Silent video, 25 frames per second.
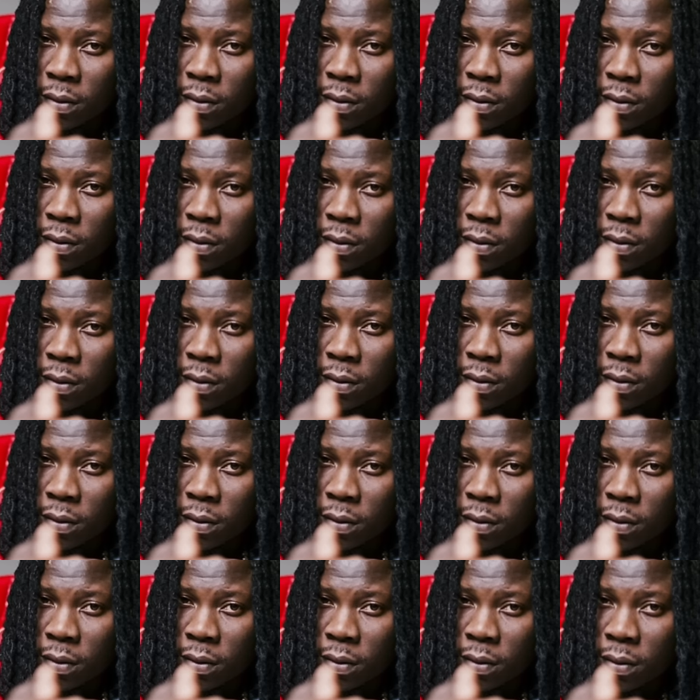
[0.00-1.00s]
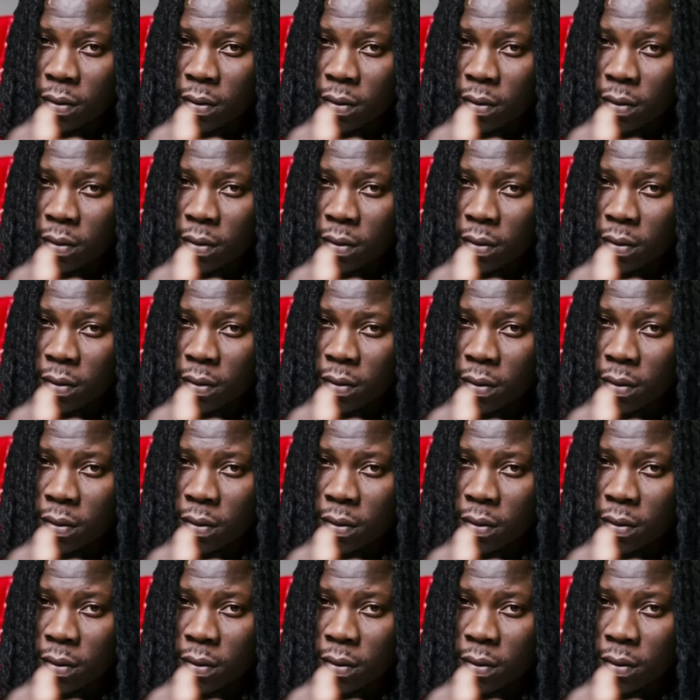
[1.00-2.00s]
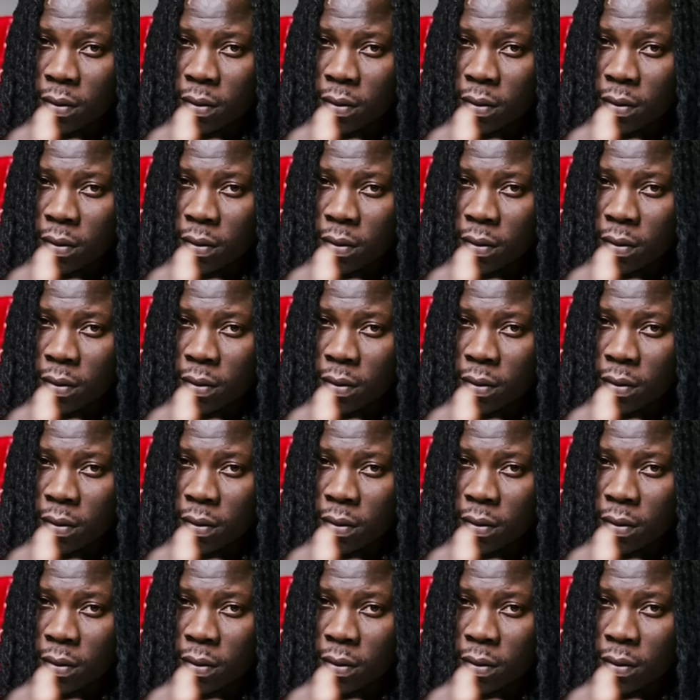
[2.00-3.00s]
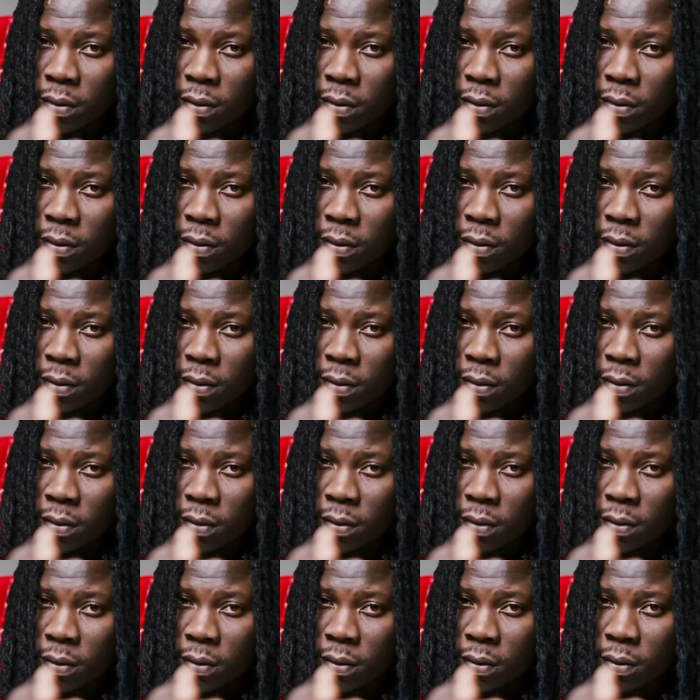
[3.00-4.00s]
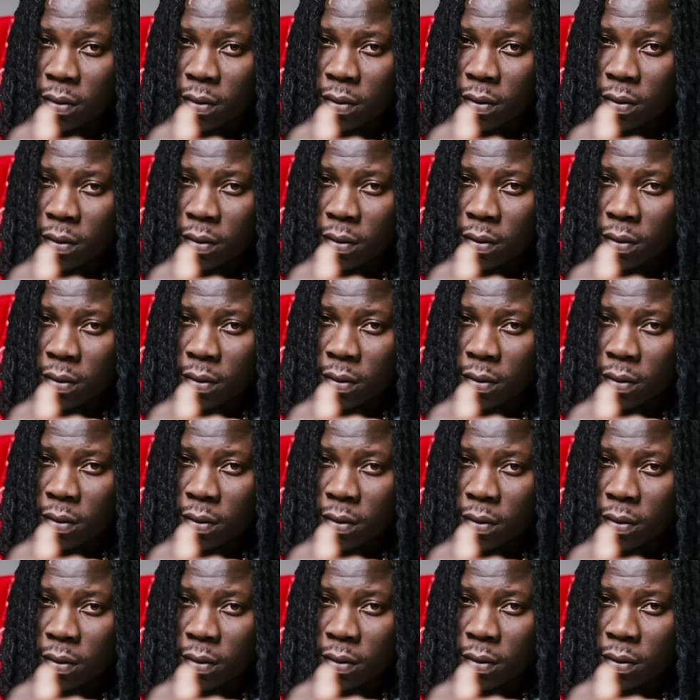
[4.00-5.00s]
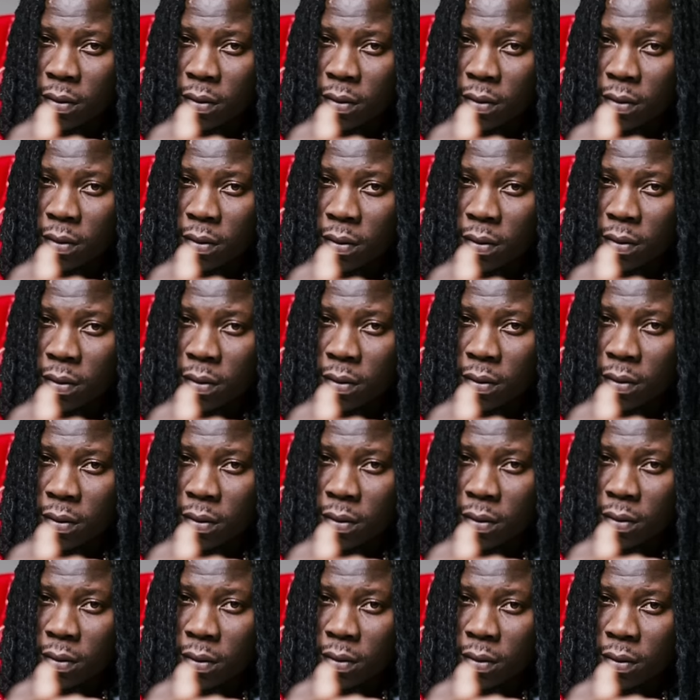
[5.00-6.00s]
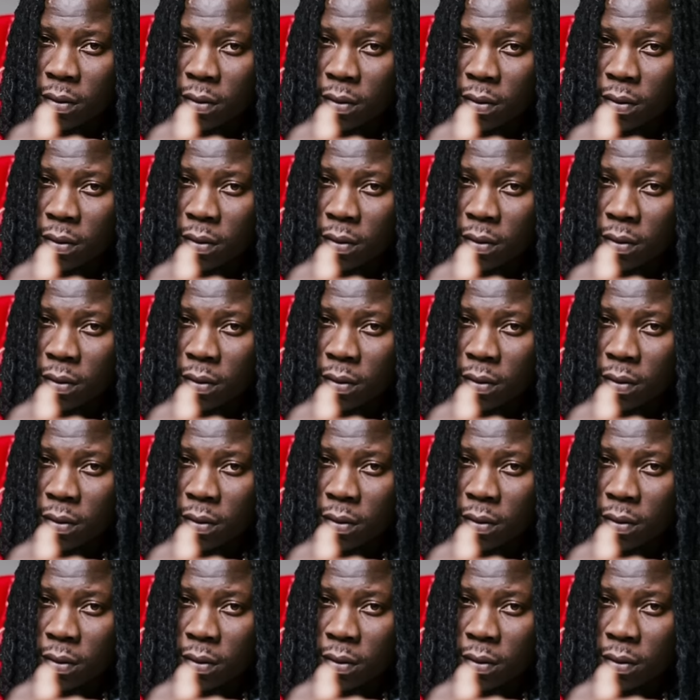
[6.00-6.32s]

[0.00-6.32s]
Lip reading: (silent)